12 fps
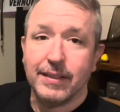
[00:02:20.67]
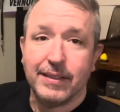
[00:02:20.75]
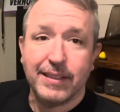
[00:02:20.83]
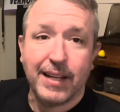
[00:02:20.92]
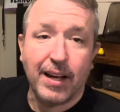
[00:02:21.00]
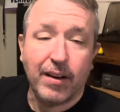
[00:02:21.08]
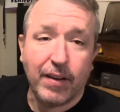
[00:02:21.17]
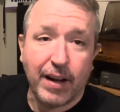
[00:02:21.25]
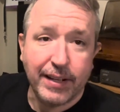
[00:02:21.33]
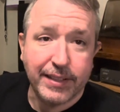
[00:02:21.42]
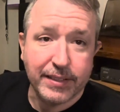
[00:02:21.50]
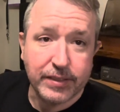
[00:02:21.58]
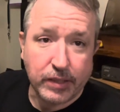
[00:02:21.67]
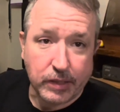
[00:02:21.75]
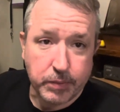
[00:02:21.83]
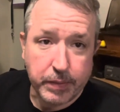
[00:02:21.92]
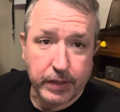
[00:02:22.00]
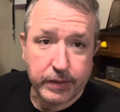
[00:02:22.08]
Now, I did
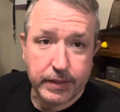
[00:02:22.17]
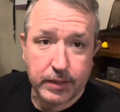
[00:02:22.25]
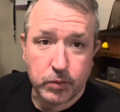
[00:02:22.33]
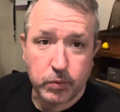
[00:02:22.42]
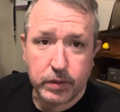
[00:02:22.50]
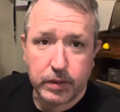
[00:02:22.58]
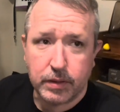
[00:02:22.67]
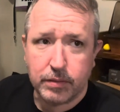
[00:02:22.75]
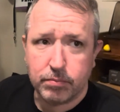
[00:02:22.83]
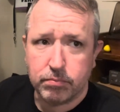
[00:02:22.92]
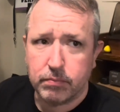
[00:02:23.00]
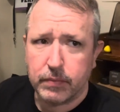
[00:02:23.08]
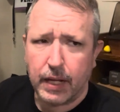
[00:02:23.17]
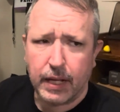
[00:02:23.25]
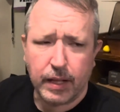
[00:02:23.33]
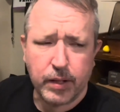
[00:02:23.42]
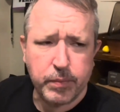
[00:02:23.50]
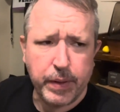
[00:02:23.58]
talk about this one, I
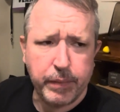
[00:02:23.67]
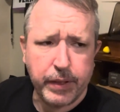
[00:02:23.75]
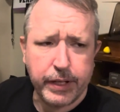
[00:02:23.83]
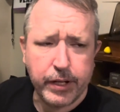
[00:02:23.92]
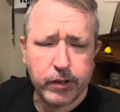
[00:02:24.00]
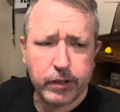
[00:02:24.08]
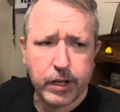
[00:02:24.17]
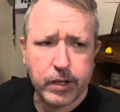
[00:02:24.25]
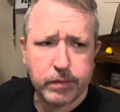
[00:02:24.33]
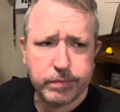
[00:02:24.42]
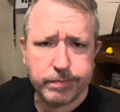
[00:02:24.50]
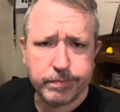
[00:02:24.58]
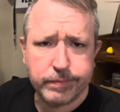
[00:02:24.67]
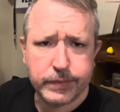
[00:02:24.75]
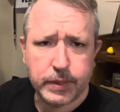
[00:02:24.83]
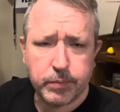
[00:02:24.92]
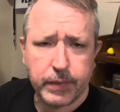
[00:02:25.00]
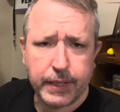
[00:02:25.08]
don't know, maybe a year ago,
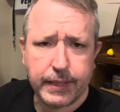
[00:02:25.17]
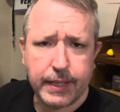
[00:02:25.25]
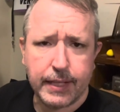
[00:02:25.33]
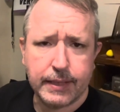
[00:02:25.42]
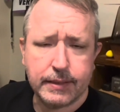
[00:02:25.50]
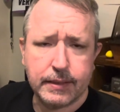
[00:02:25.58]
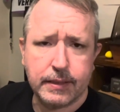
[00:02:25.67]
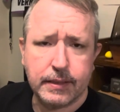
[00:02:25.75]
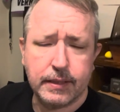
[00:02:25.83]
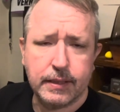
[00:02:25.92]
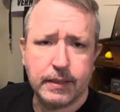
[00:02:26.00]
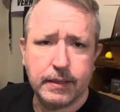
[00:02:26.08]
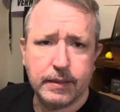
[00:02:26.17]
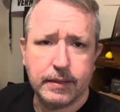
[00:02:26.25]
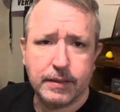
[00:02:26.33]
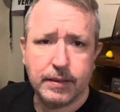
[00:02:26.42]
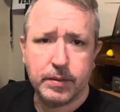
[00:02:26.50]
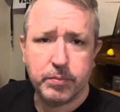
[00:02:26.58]
something like that.
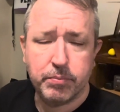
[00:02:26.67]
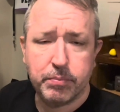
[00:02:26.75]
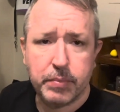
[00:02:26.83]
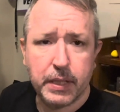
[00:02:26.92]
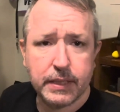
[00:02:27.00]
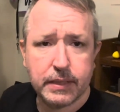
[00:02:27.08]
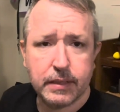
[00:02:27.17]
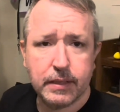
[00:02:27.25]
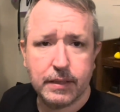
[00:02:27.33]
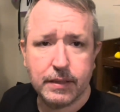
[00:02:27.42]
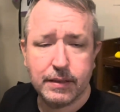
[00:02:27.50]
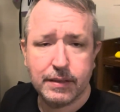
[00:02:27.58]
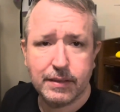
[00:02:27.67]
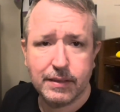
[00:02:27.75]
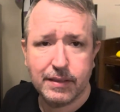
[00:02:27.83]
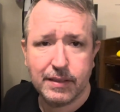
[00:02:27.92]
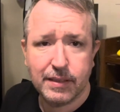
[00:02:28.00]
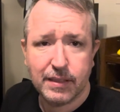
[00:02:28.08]
But
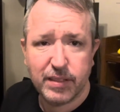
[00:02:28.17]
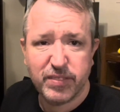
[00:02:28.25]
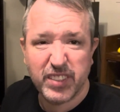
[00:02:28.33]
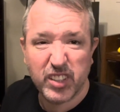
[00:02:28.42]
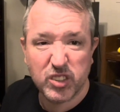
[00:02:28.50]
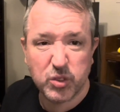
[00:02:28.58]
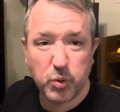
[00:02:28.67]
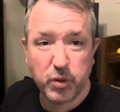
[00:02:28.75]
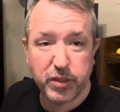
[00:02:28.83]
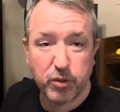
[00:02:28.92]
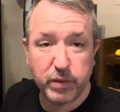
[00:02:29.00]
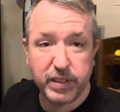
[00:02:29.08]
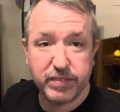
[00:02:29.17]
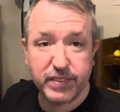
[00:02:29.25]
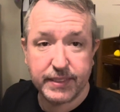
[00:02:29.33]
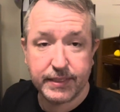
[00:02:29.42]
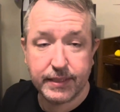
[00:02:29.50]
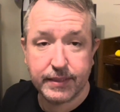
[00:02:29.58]
I figure it's worth a
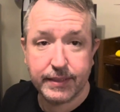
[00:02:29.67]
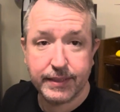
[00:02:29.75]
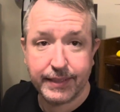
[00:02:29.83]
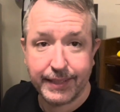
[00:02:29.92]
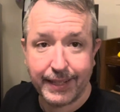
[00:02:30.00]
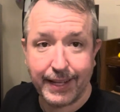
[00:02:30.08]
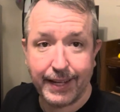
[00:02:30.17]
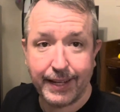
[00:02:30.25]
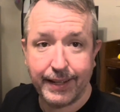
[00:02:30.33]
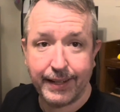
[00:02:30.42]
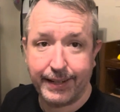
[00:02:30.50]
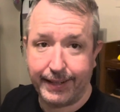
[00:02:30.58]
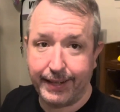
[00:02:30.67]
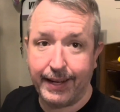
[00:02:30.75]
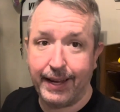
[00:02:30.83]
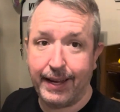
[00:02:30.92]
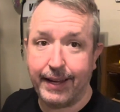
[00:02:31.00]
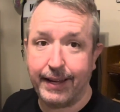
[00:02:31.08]
revisit. K?
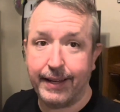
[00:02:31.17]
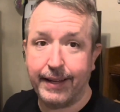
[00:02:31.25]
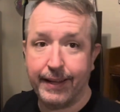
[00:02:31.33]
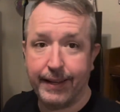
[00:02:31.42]
K.